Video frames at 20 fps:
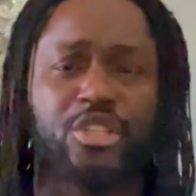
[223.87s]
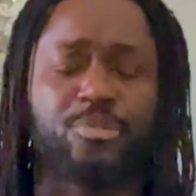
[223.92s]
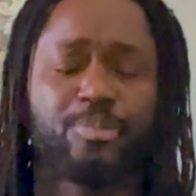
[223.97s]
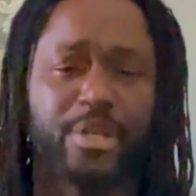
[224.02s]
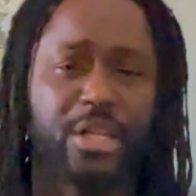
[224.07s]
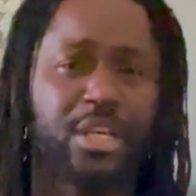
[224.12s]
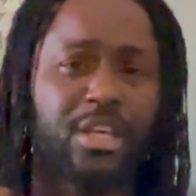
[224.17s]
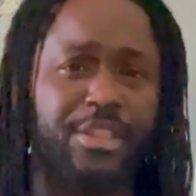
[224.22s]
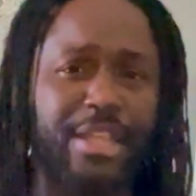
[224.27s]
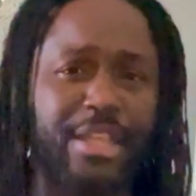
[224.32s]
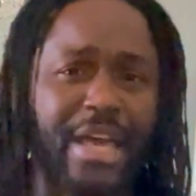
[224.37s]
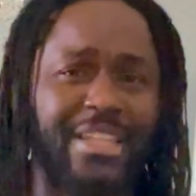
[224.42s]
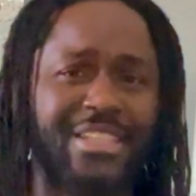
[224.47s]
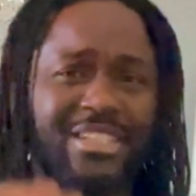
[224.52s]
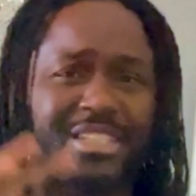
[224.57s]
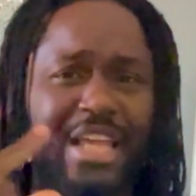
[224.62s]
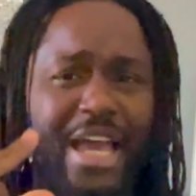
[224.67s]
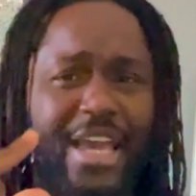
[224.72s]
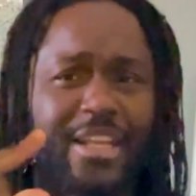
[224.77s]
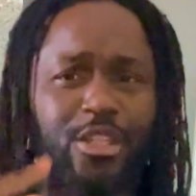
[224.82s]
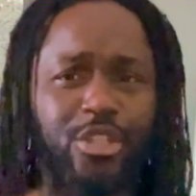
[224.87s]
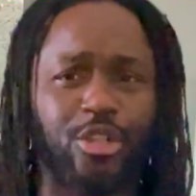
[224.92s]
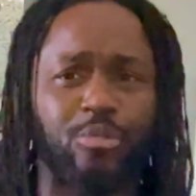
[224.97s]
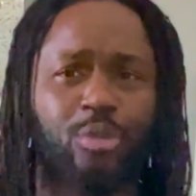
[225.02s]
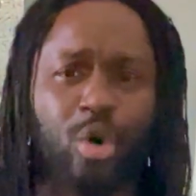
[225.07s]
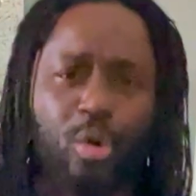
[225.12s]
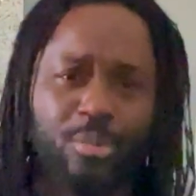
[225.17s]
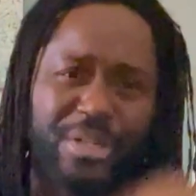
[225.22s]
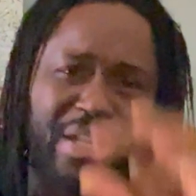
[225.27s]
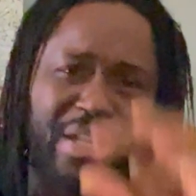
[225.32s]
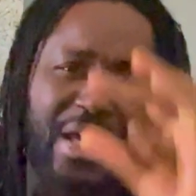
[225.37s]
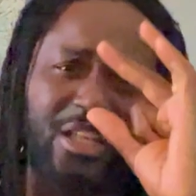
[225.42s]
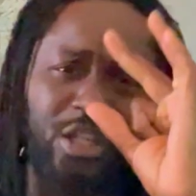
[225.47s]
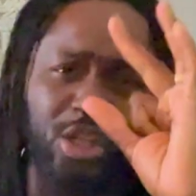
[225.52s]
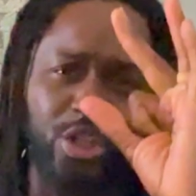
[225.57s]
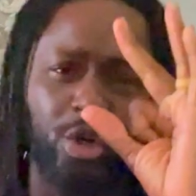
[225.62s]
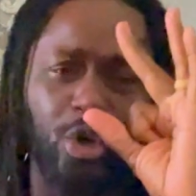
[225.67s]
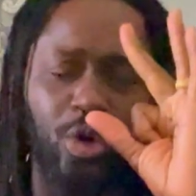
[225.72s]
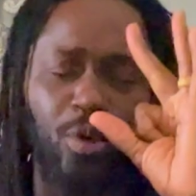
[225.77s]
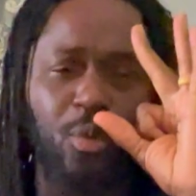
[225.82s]
But in that slight little moment, that
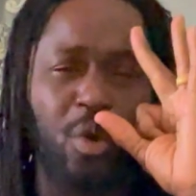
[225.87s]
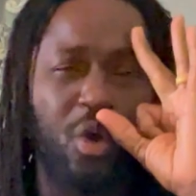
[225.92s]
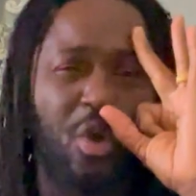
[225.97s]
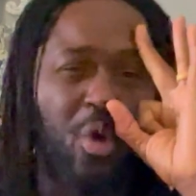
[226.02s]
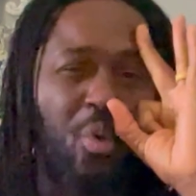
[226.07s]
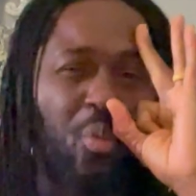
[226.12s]
little